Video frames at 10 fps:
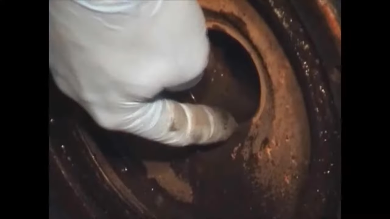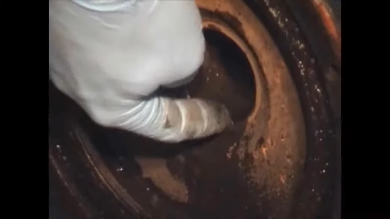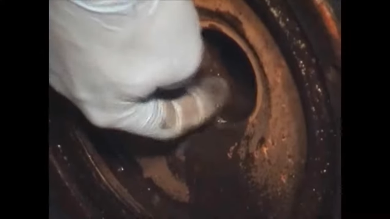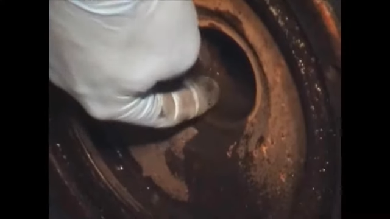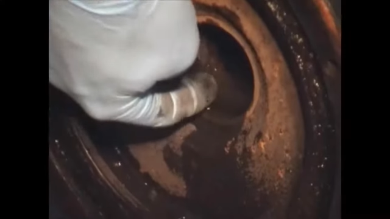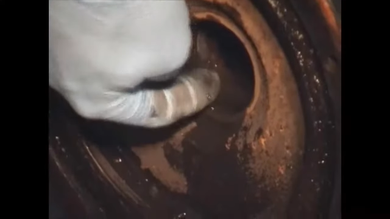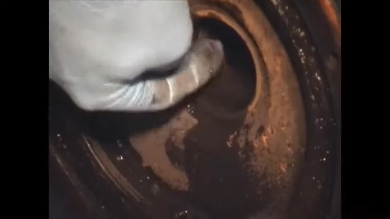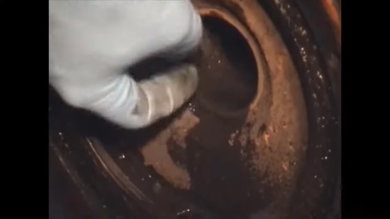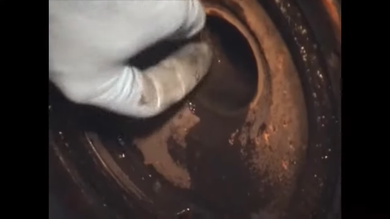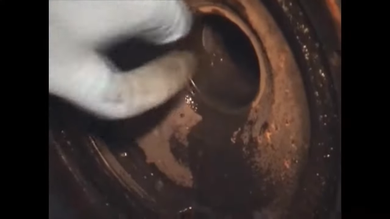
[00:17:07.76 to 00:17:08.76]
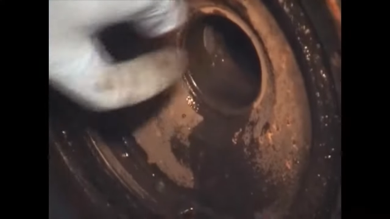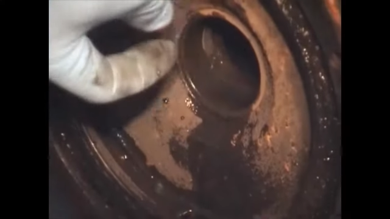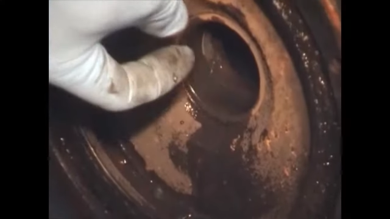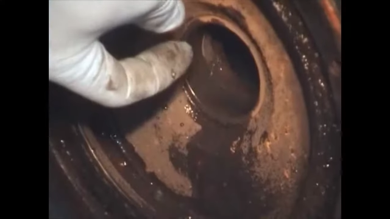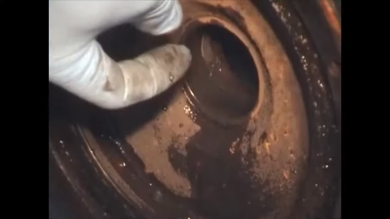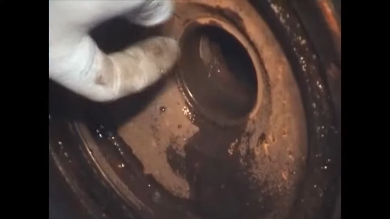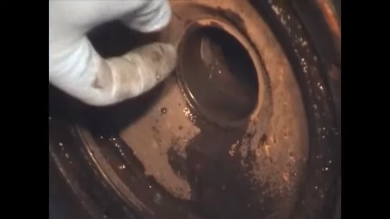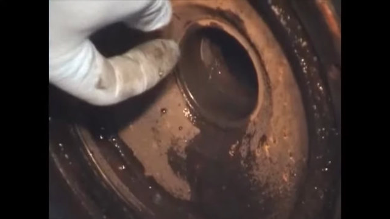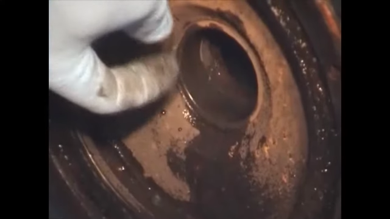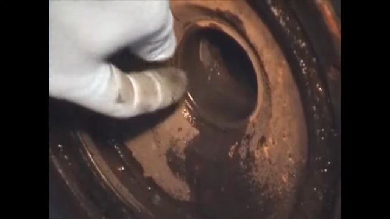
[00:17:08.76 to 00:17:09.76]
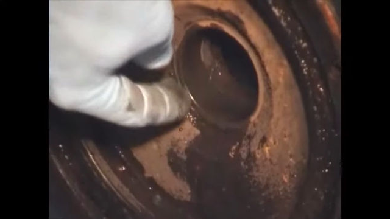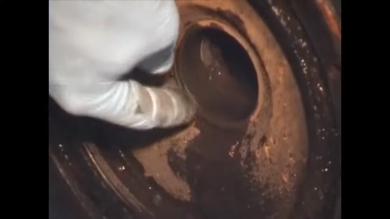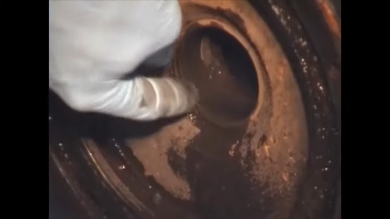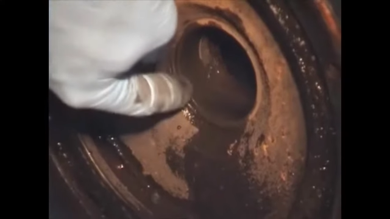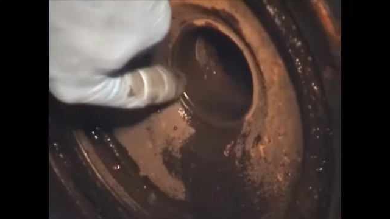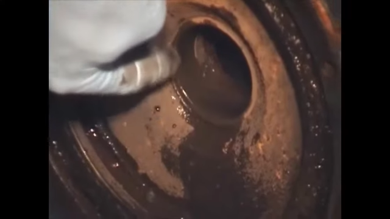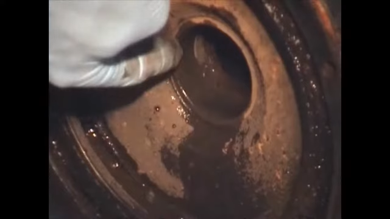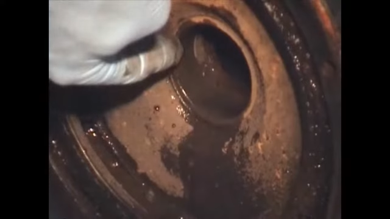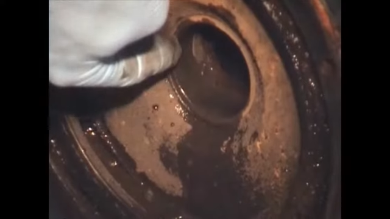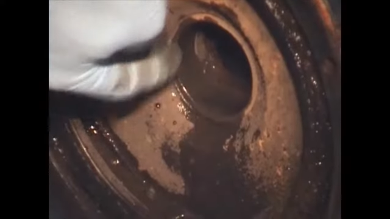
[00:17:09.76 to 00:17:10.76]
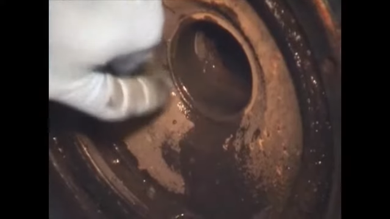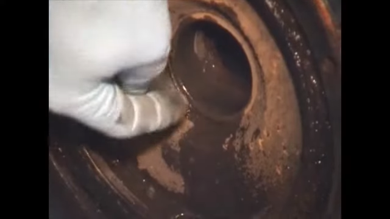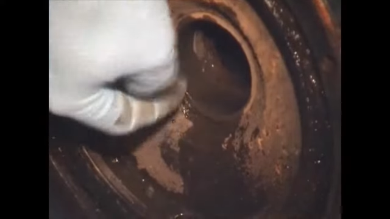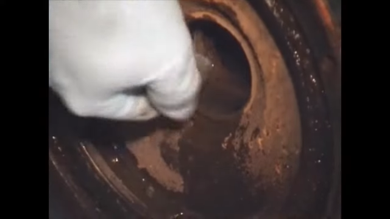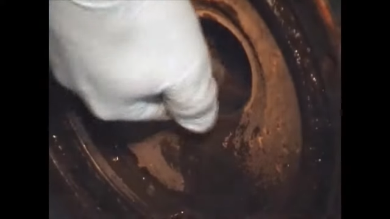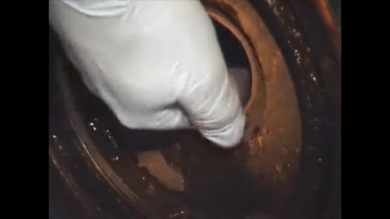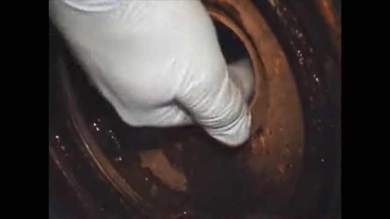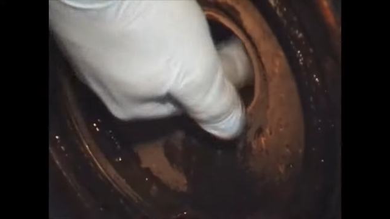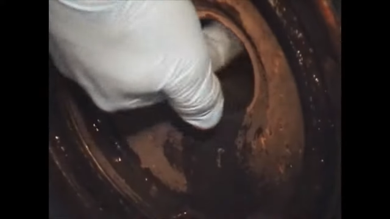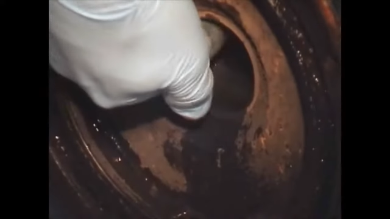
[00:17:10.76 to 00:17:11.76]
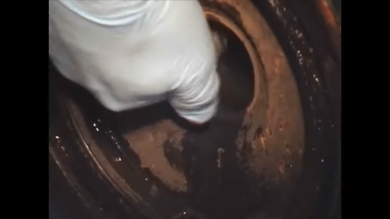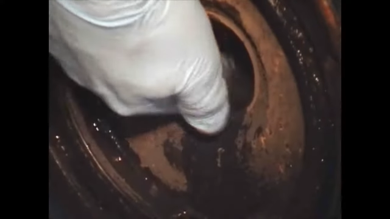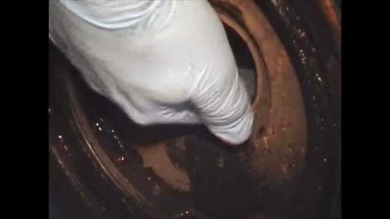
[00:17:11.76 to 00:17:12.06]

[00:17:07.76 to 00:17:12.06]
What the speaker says: Nobody's mouth can be seen.